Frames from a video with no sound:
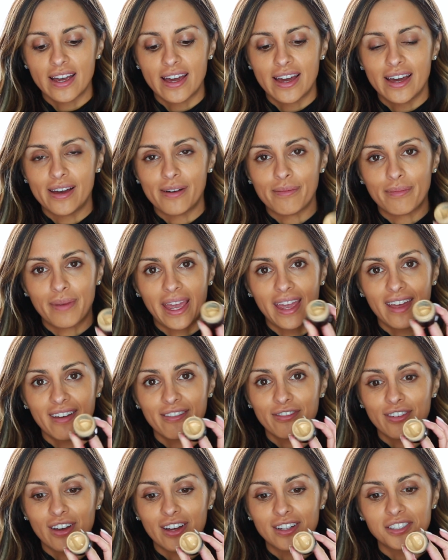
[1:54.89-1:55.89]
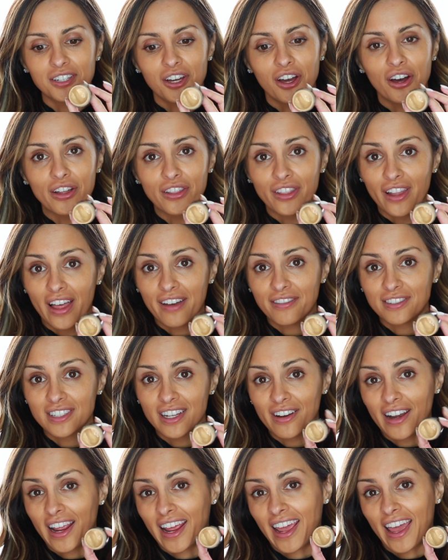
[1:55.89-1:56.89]
I have a ton left,
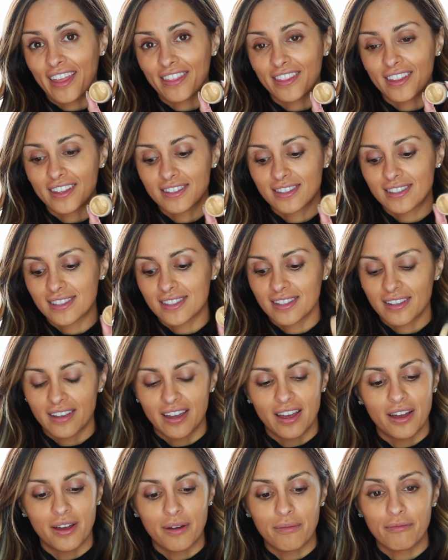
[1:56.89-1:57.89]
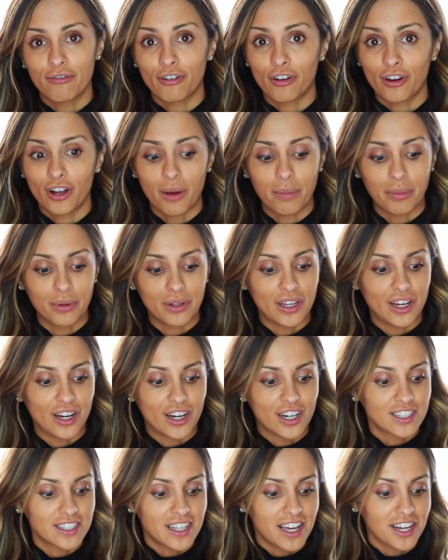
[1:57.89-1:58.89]
and I had this for a couple
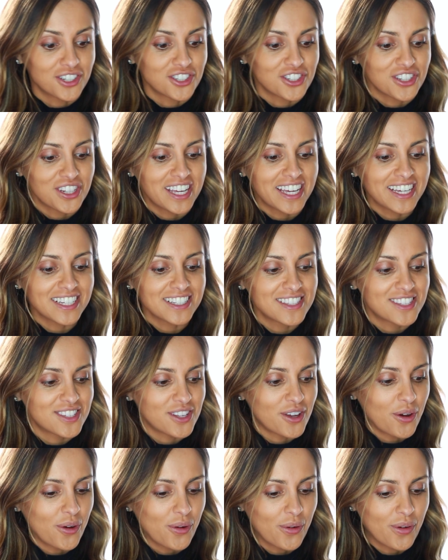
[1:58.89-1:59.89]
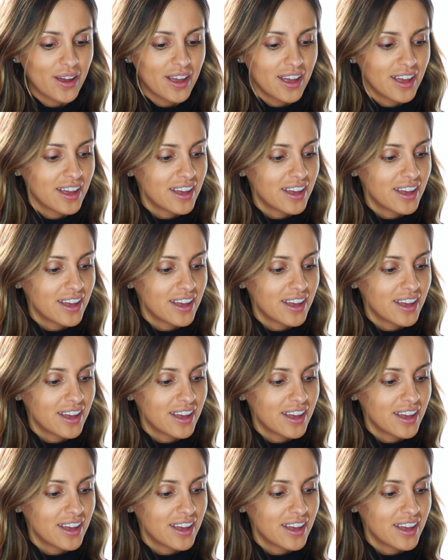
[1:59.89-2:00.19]
years actually, so